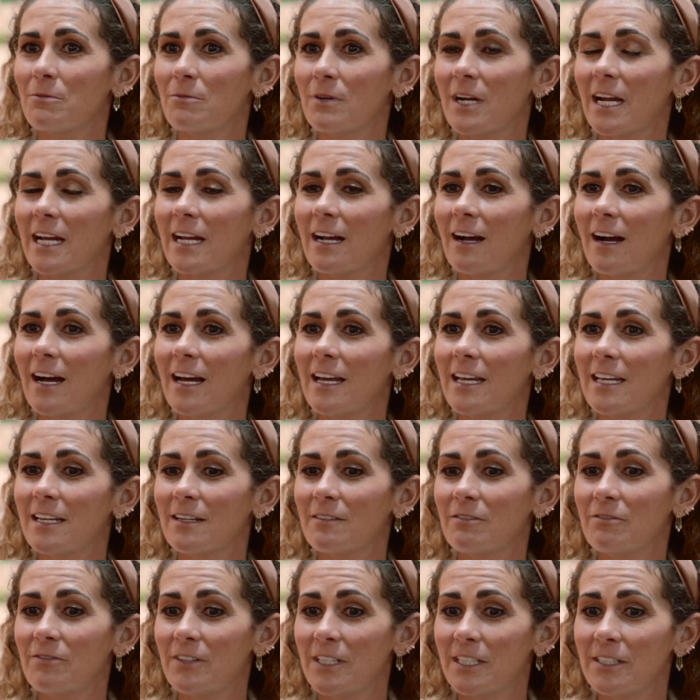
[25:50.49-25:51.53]
when I got in a
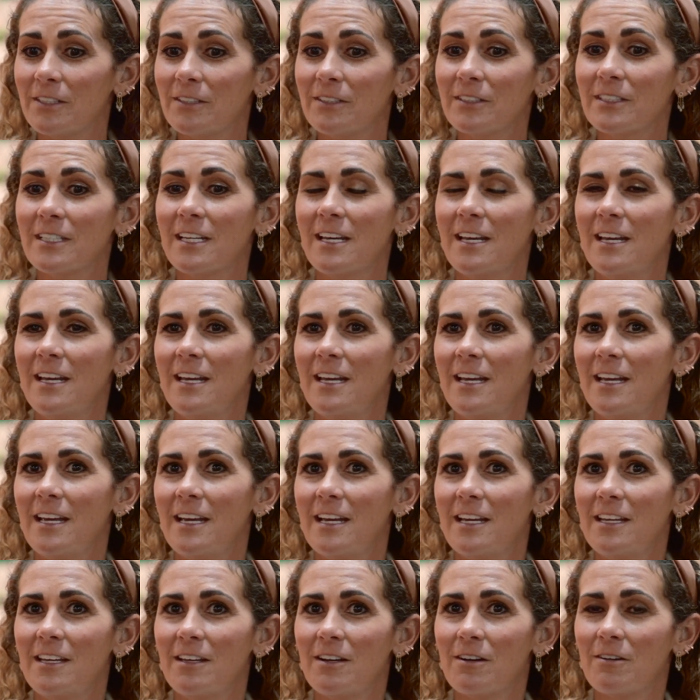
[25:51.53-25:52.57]
field,
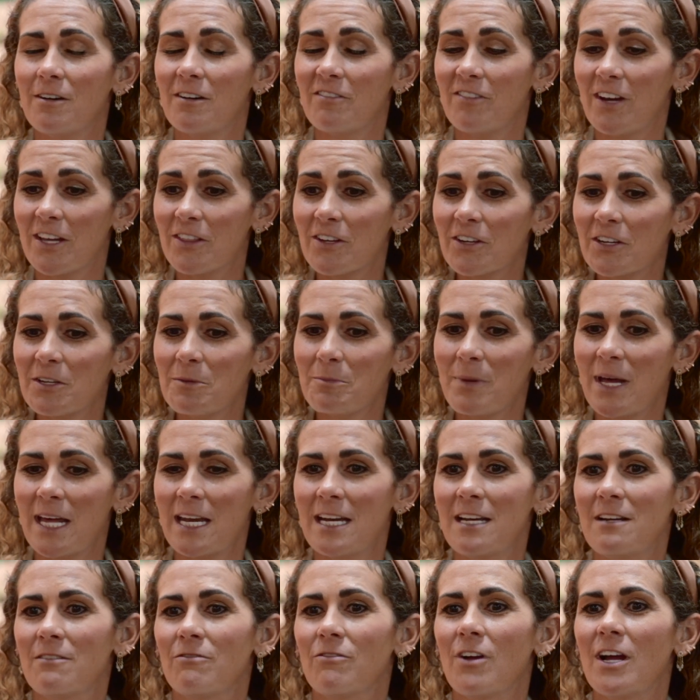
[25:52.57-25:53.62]
of other
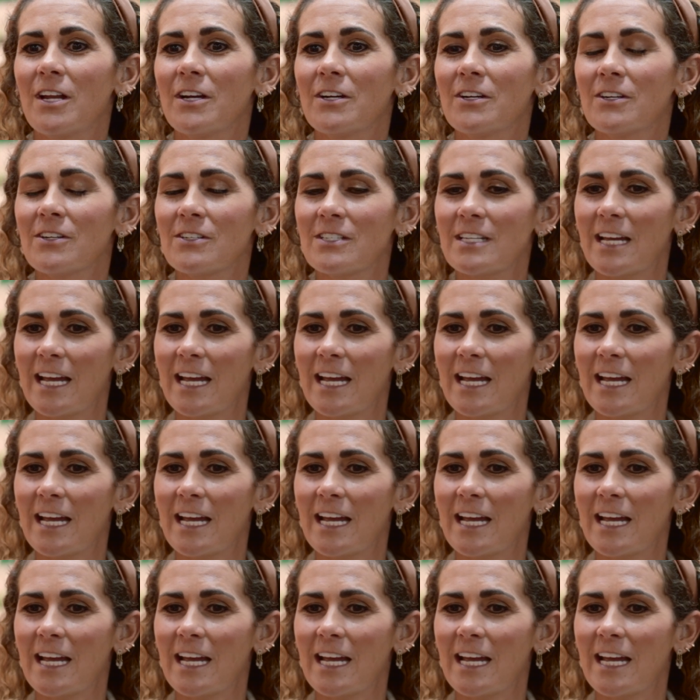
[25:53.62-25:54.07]
competitive runners.